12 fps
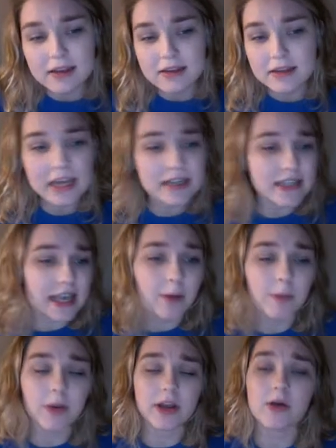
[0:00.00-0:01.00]
can take a
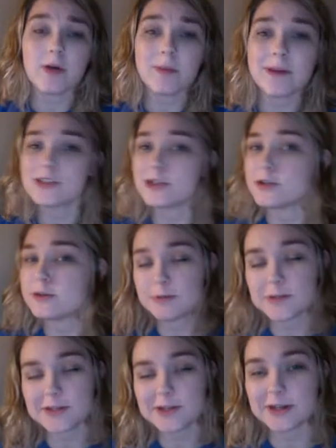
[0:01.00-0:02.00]
pretty cool picture?
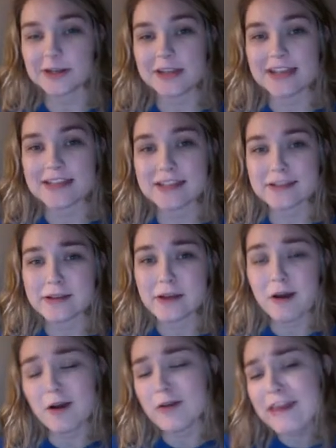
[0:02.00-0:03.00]
Sure, yes.
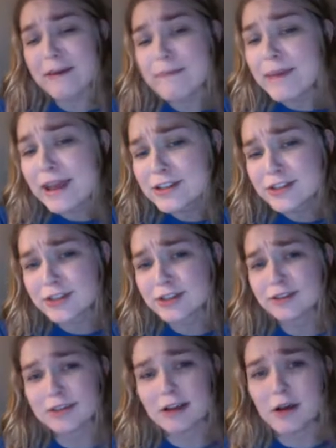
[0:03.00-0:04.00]
Are they a
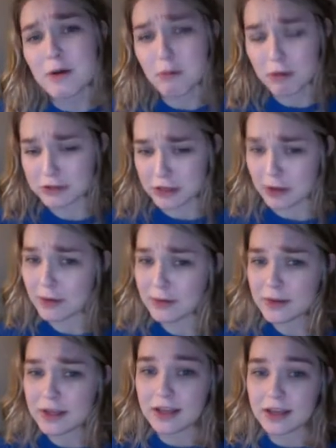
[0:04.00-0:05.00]
painter? Well, no.
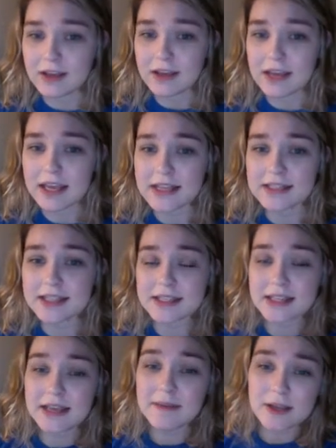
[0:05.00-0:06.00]
Is this
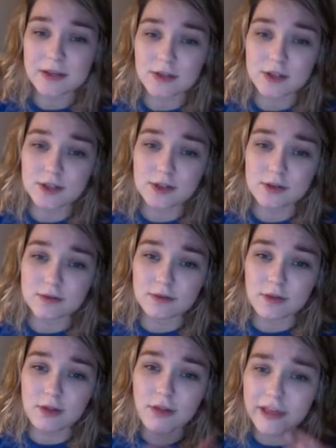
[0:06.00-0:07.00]
image
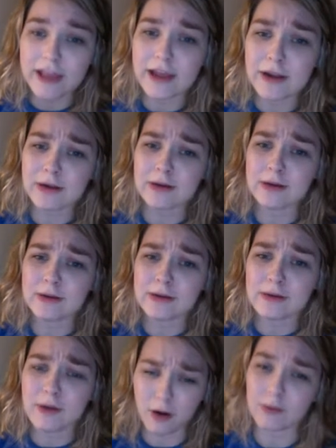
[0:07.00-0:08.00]
their
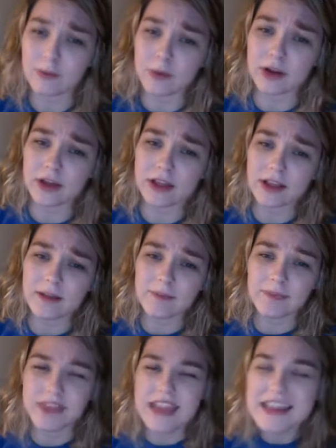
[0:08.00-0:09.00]
artwork?
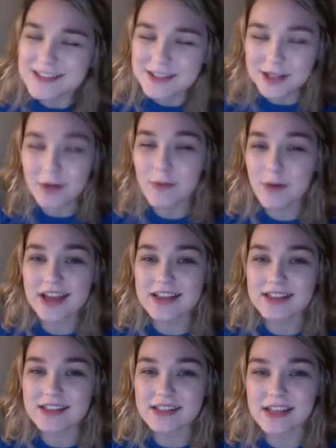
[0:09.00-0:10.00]
In some
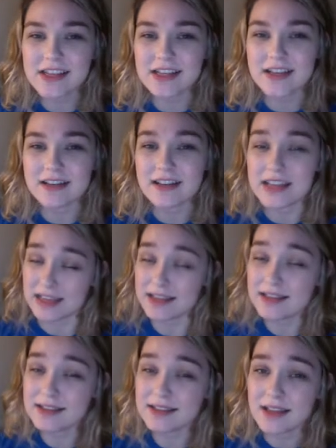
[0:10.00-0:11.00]
ways, it
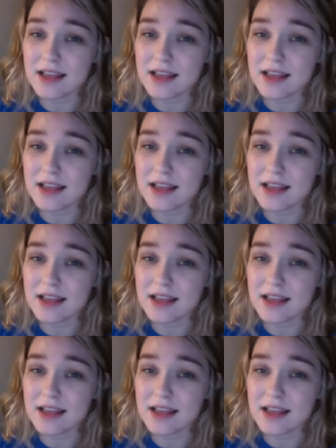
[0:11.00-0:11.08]
is,